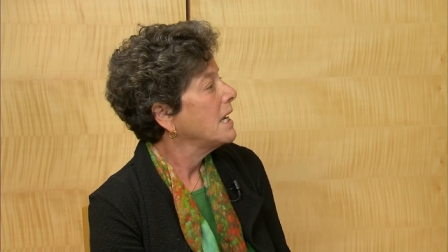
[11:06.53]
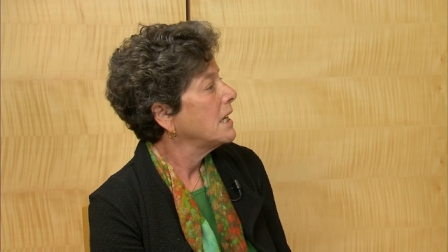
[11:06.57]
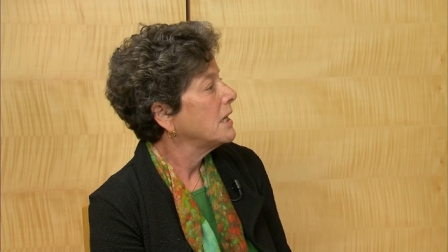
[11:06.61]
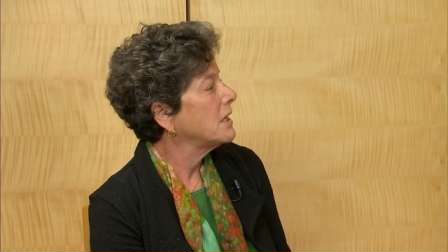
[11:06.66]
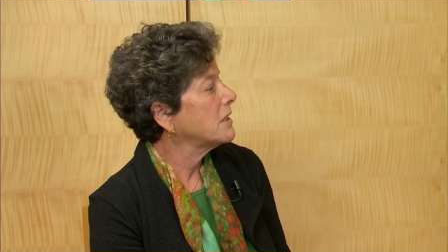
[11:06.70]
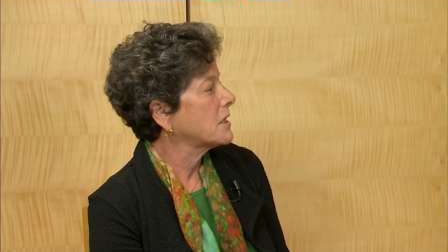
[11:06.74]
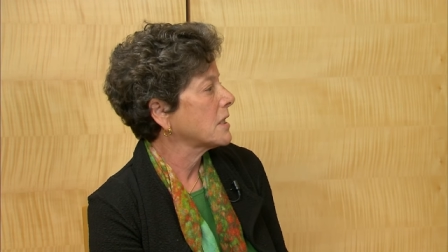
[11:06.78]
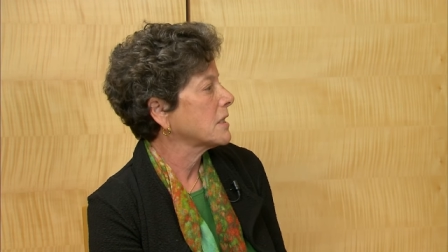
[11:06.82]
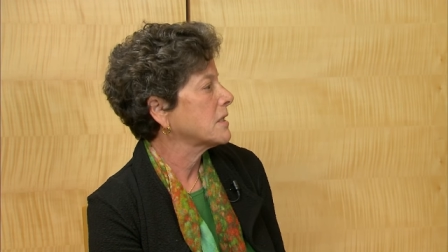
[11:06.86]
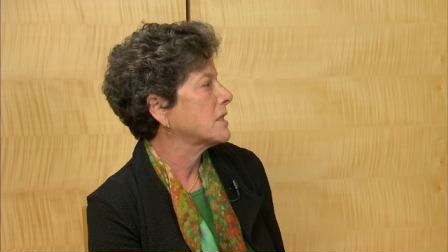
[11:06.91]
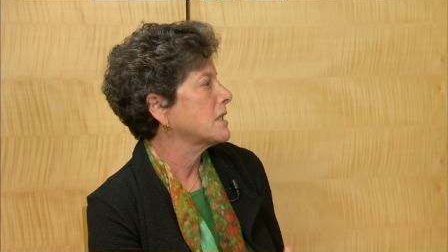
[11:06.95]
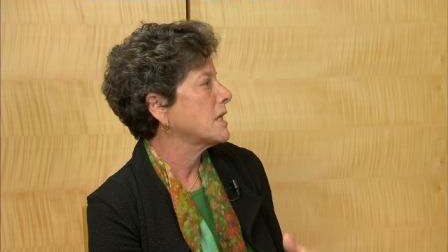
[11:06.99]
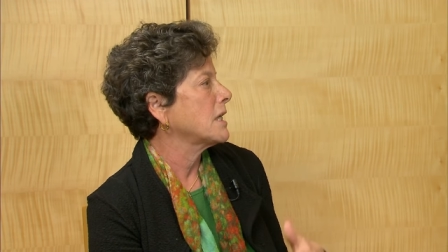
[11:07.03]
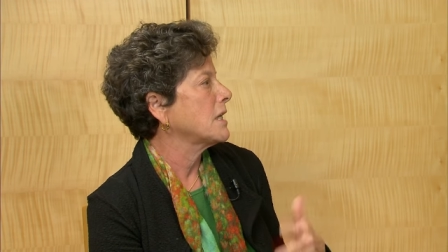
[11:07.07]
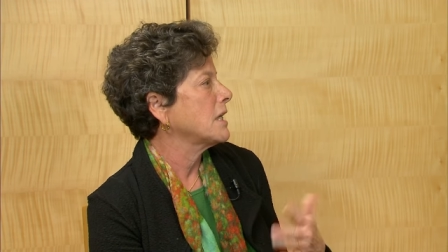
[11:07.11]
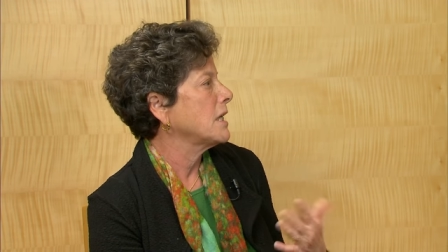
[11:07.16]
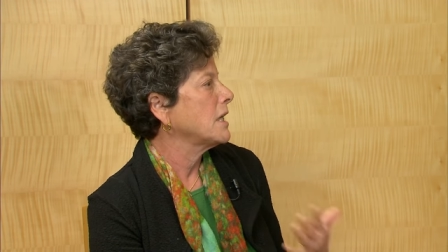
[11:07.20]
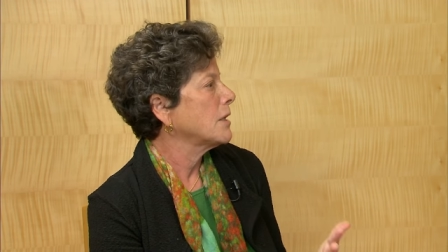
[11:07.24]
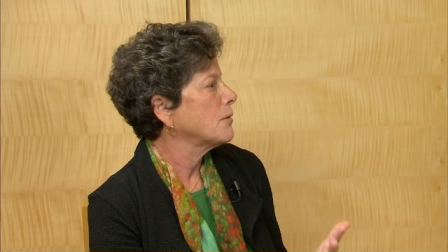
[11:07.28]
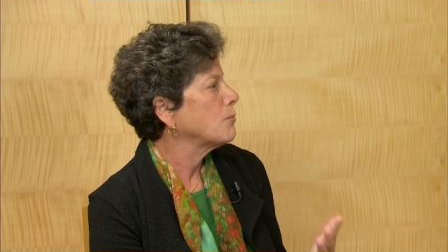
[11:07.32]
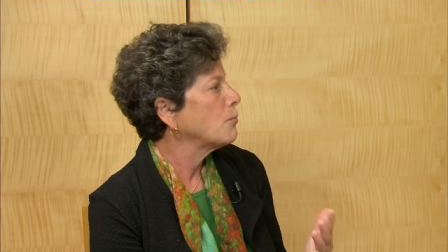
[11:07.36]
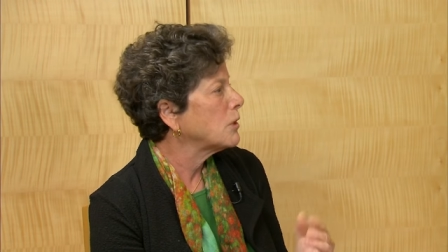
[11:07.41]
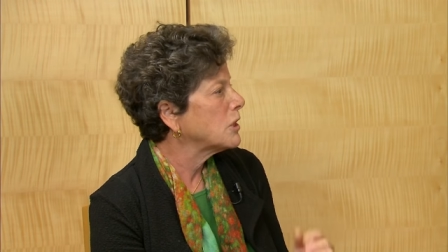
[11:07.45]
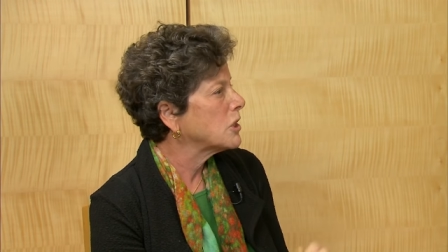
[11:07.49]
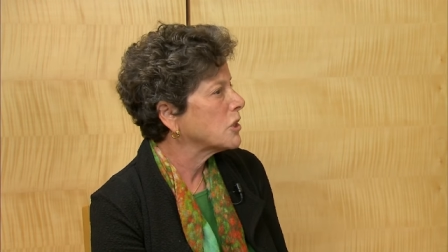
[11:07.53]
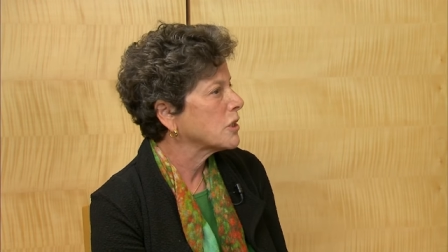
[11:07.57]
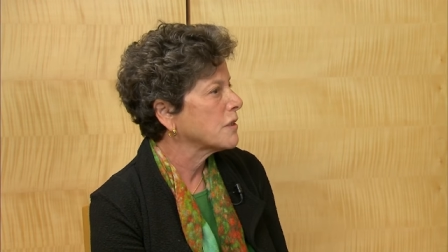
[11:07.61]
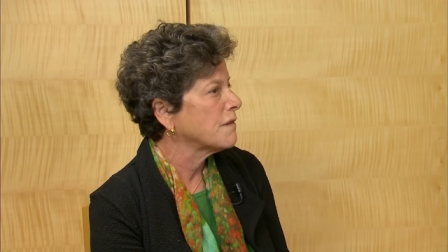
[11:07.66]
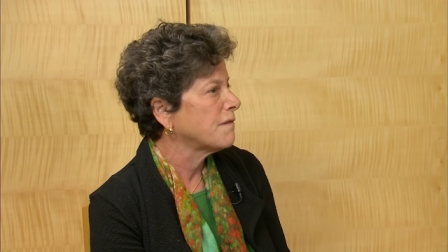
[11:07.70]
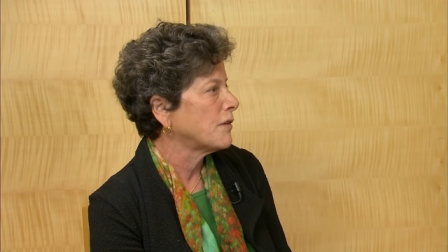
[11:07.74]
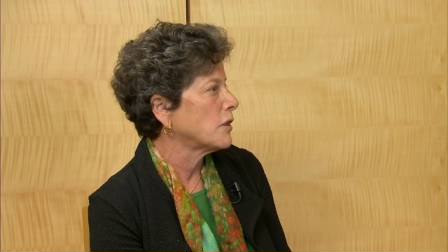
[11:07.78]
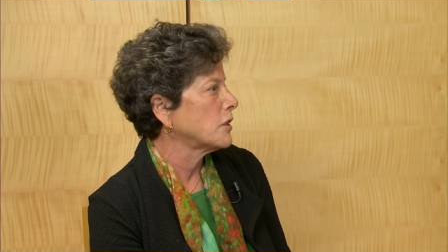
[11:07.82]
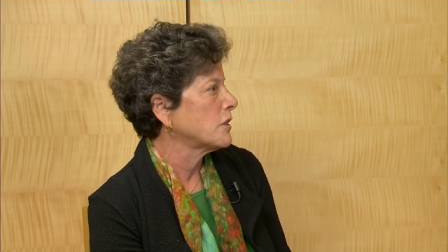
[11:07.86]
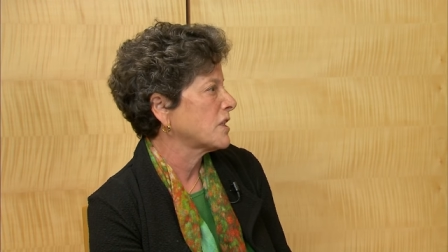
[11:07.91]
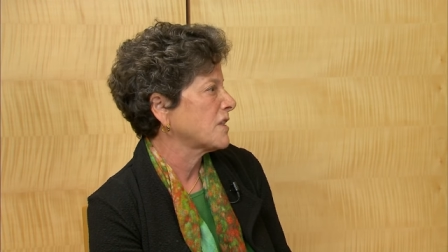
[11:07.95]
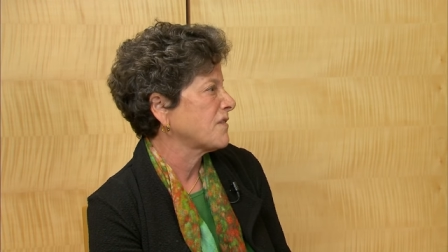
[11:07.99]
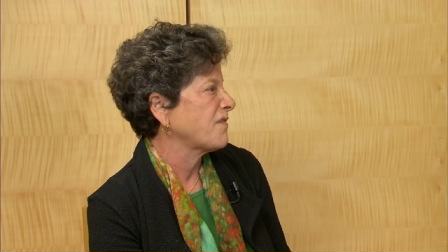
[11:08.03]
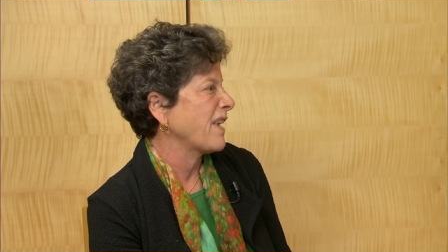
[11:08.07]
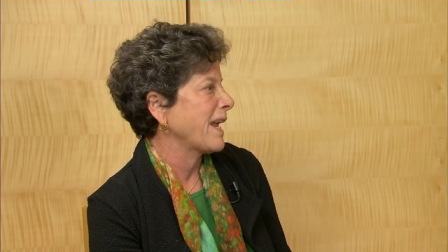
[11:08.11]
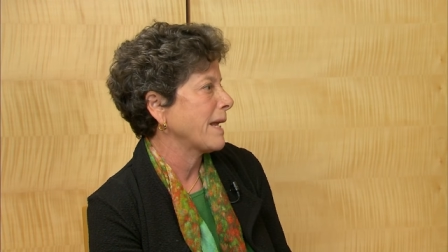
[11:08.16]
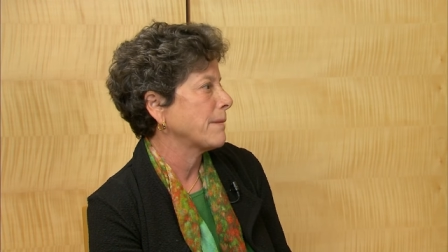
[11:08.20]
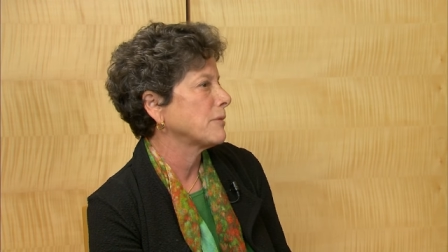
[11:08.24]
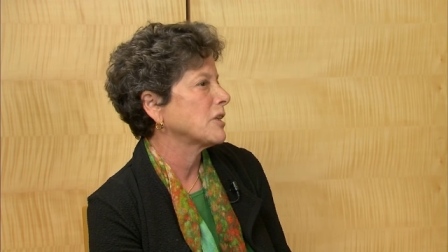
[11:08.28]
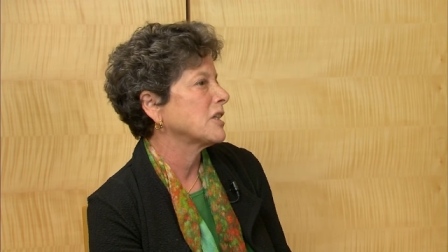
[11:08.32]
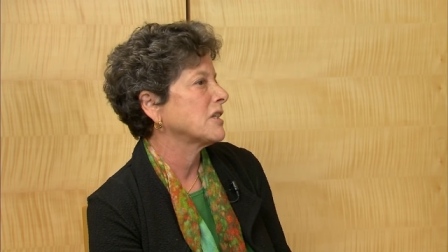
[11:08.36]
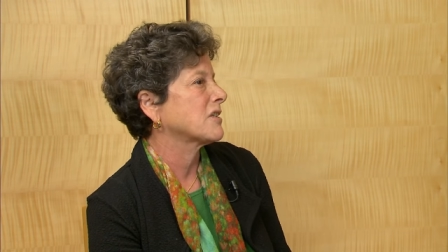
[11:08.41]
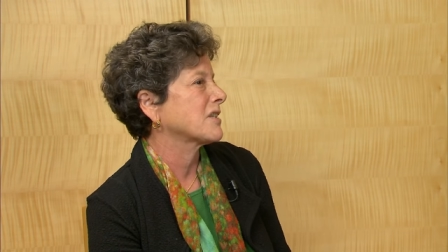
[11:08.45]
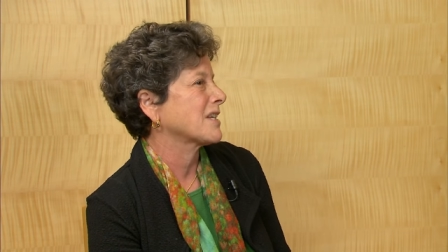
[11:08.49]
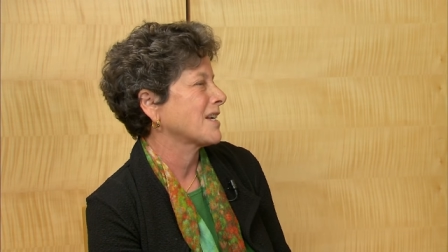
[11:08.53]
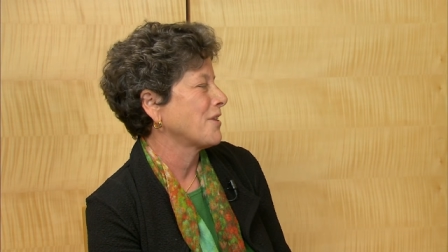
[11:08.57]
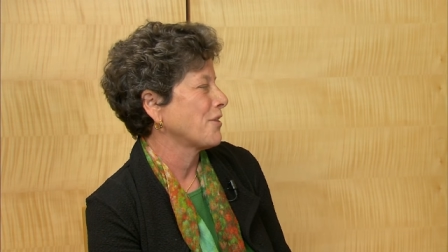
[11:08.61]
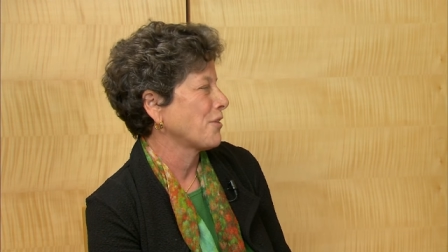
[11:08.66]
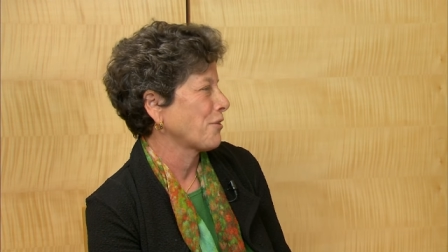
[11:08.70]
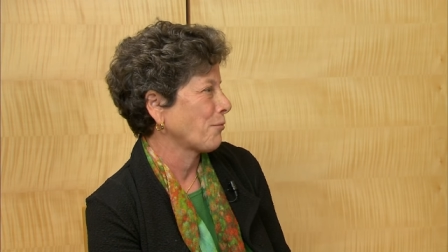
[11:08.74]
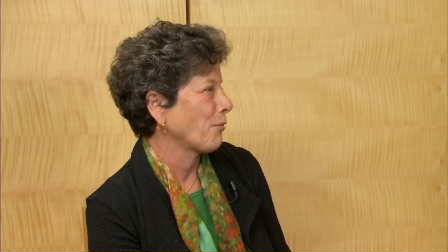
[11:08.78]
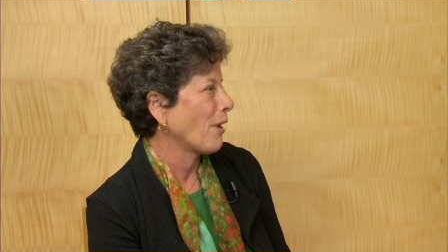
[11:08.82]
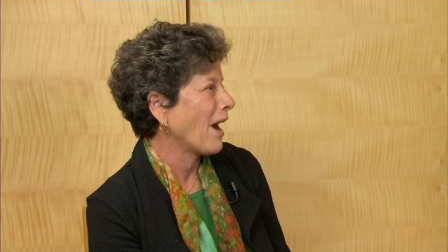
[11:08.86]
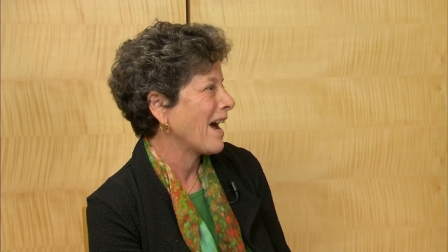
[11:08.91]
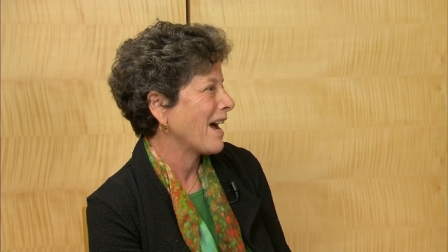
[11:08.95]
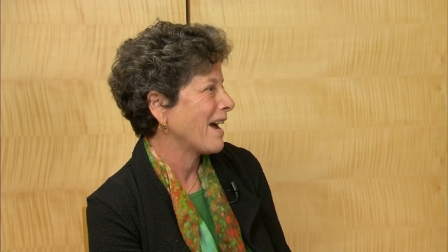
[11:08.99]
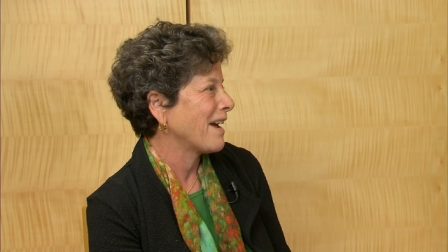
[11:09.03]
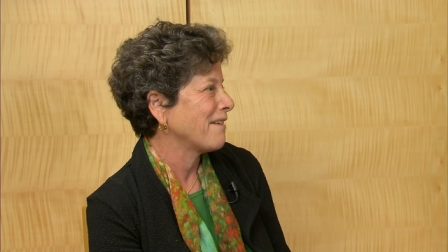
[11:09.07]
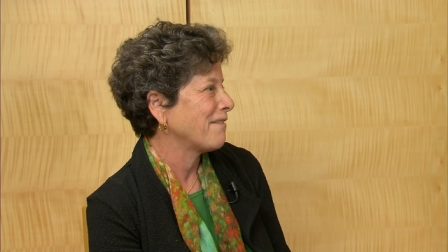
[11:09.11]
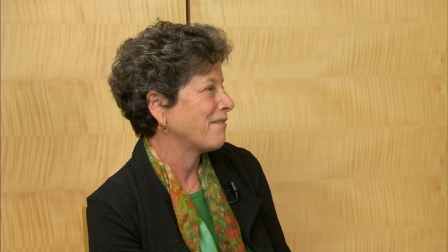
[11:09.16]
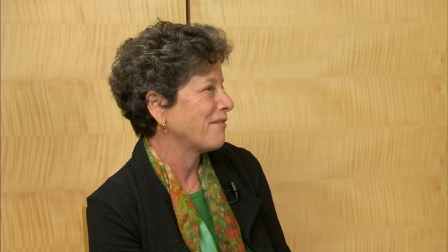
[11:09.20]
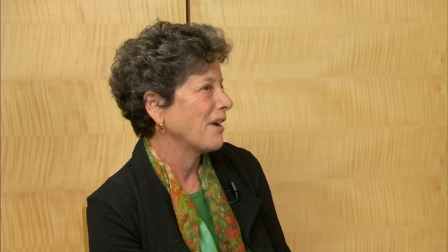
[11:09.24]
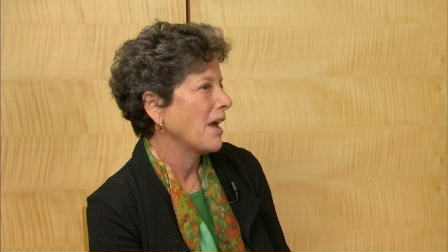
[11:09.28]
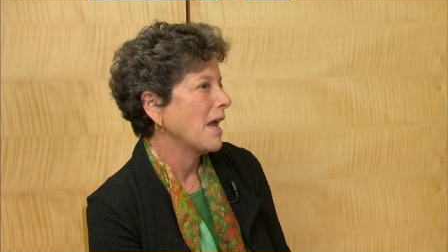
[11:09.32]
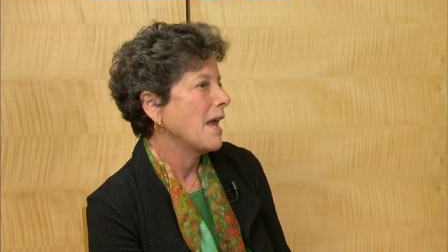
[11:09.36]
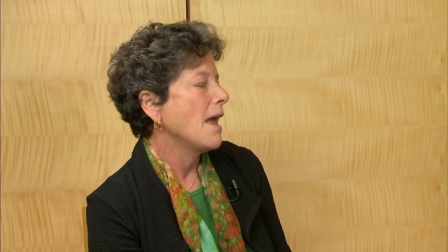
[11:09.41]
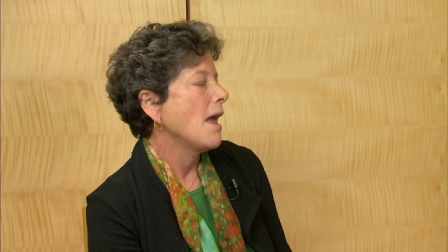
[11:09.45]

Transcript: is a city in which diverse families can thrive.